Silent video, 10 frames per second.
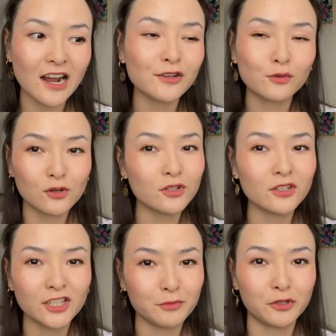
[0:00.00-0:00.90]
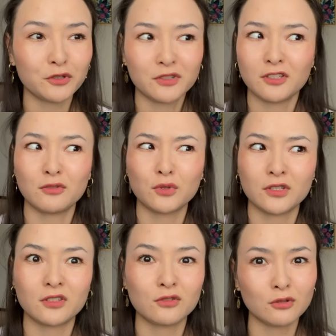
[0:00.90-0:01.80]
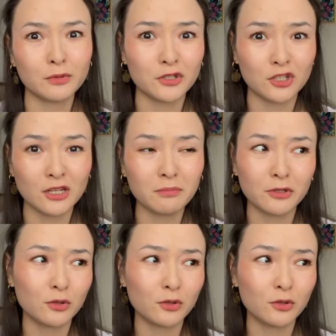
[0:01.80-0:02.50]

I ordered it because it was super cheap.